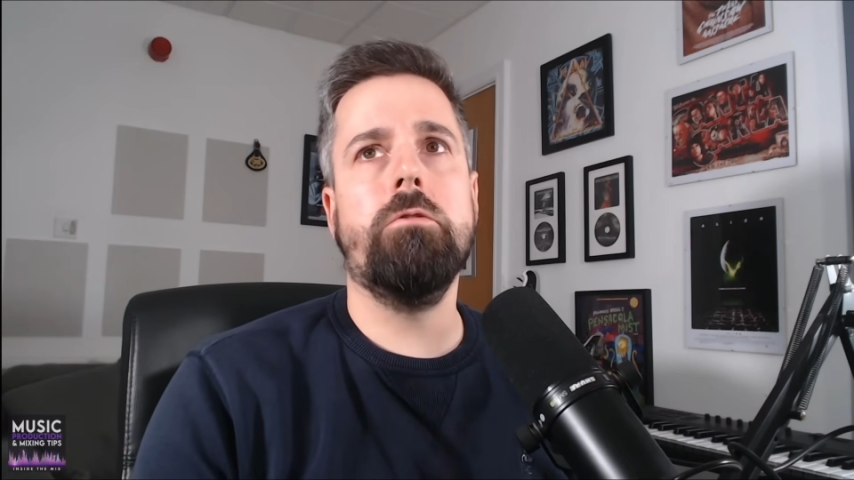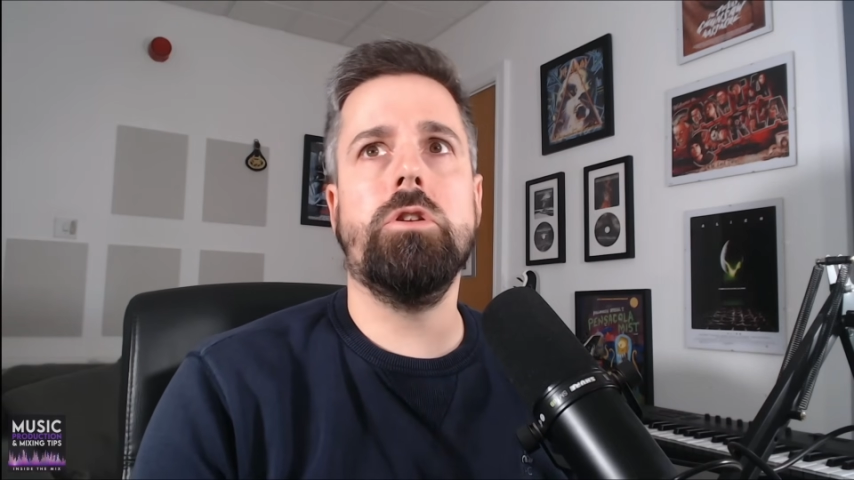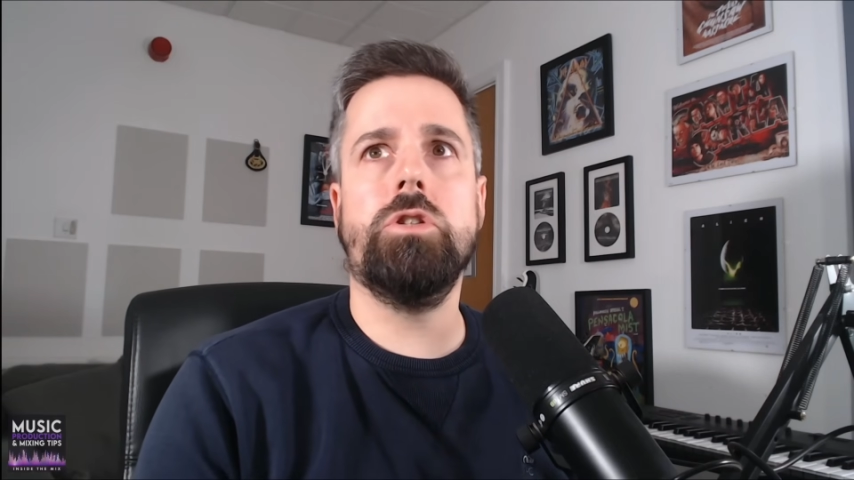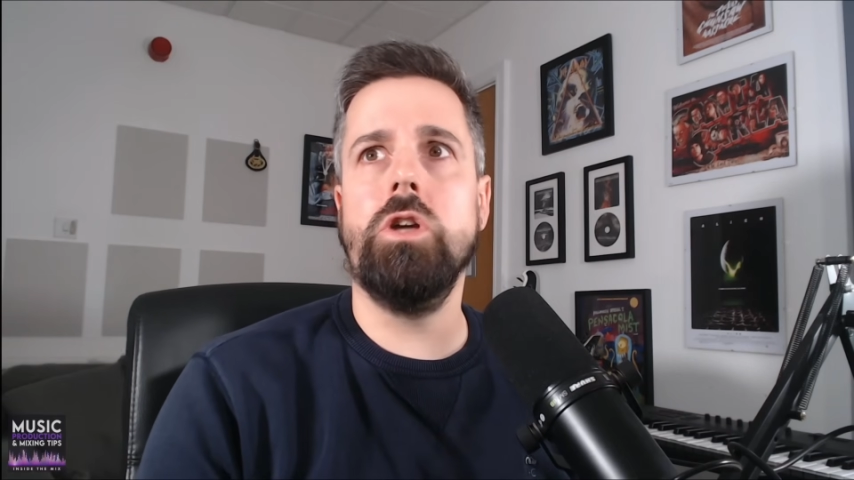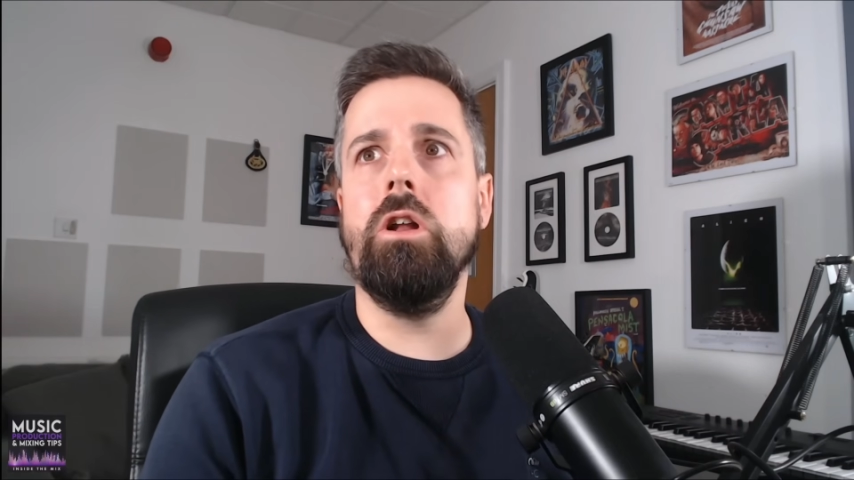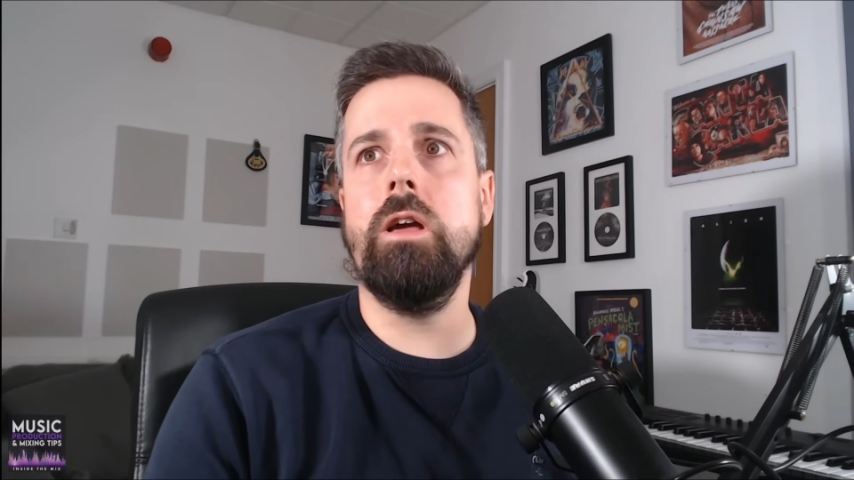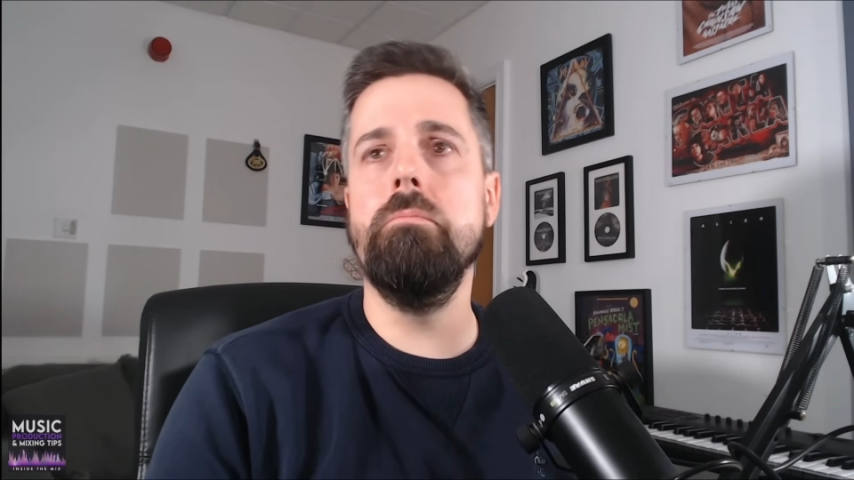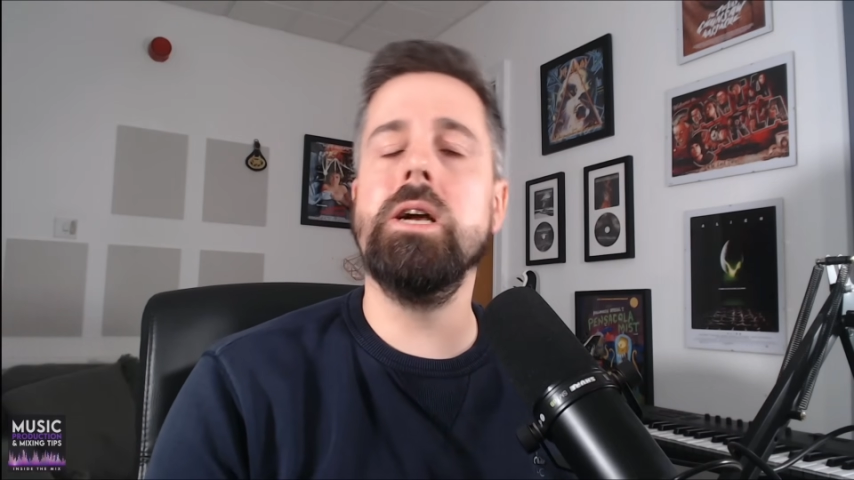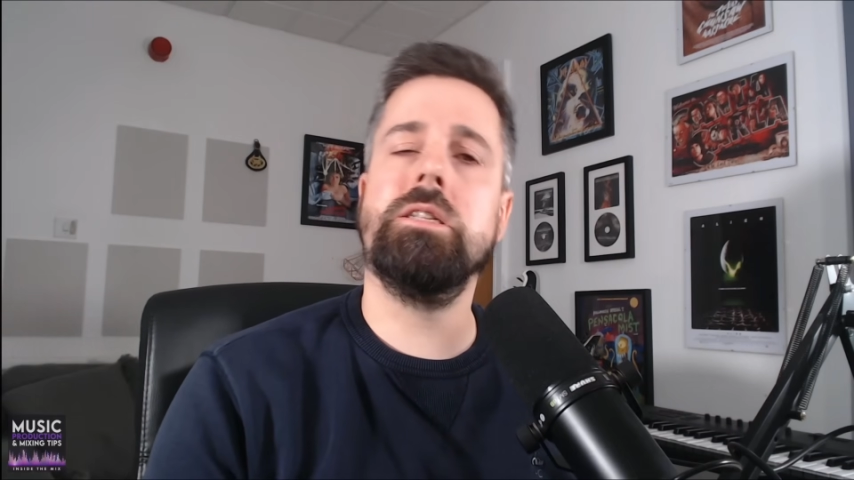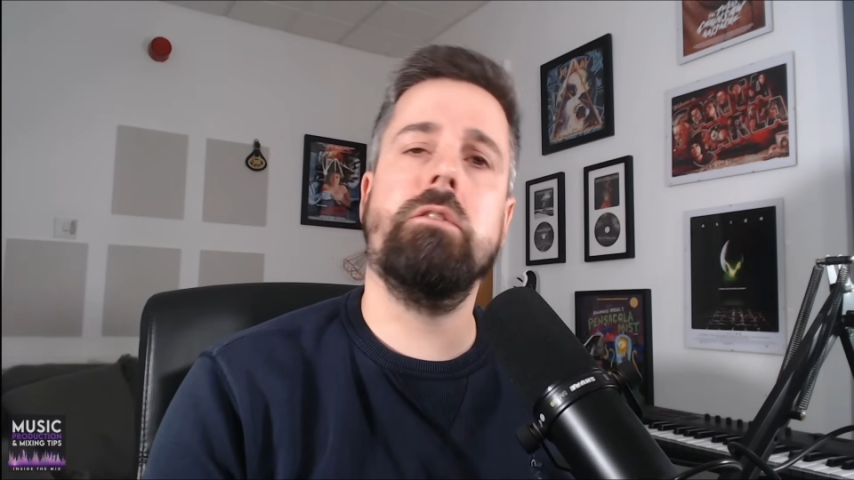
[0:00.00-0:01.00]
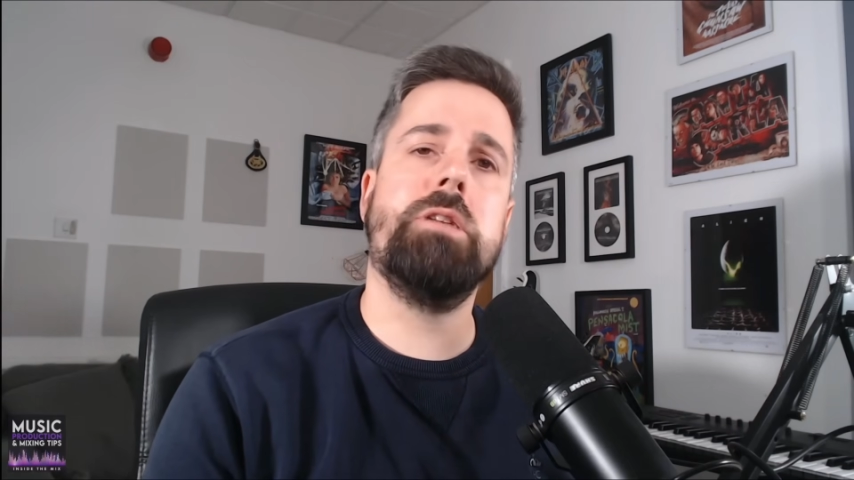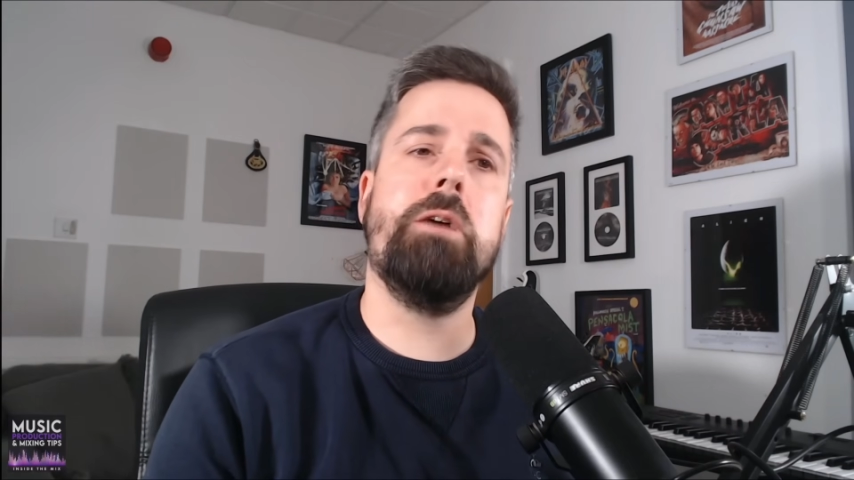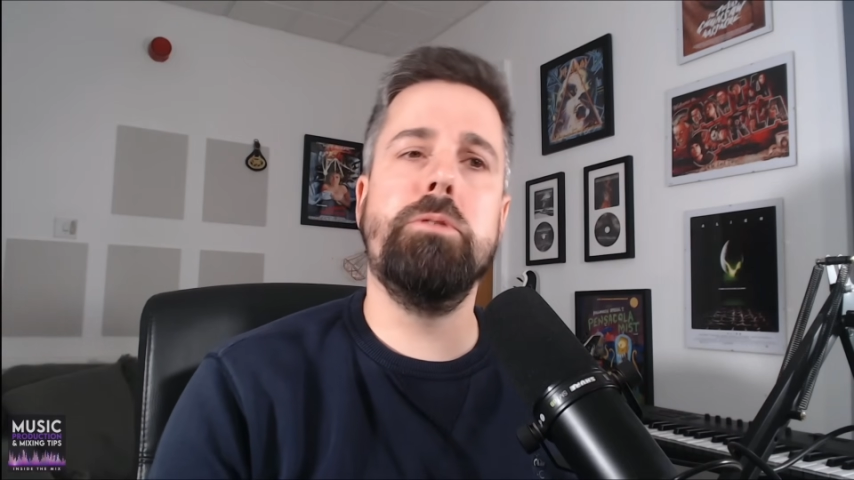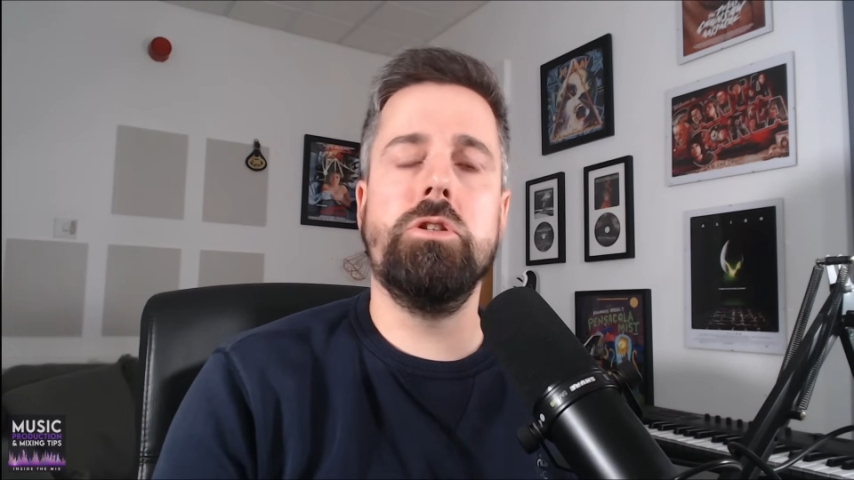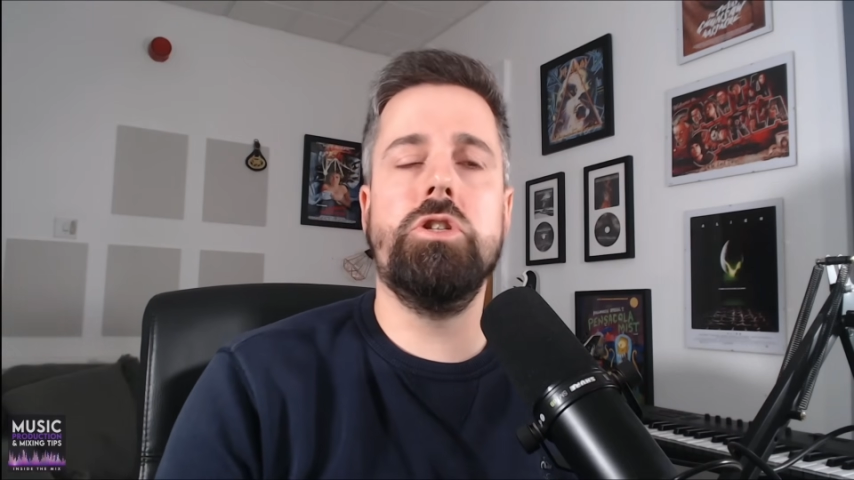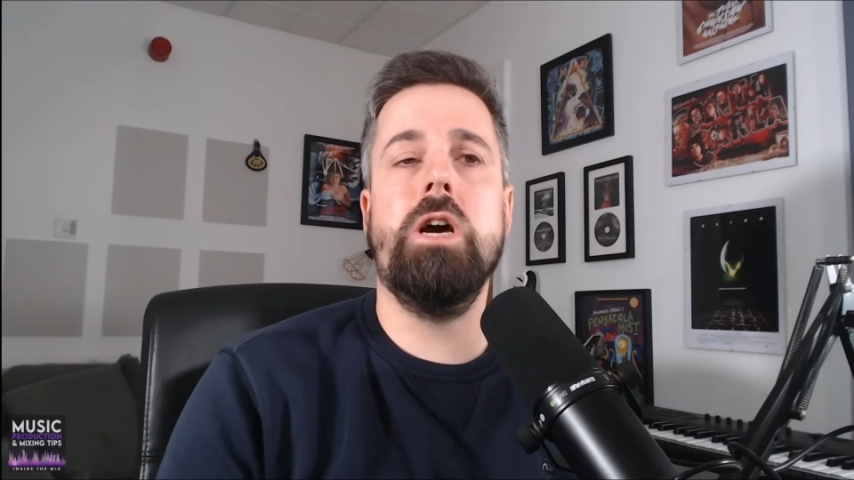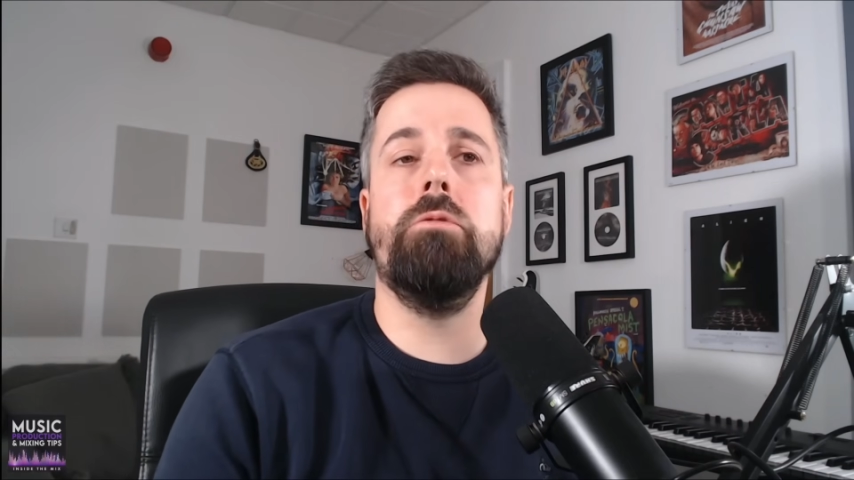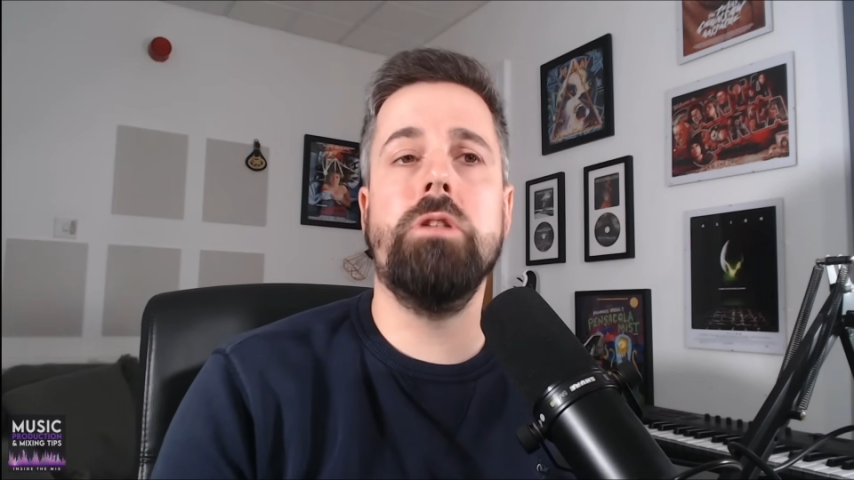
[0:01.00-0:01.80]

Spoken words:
Certainly a mix that I was happy to share with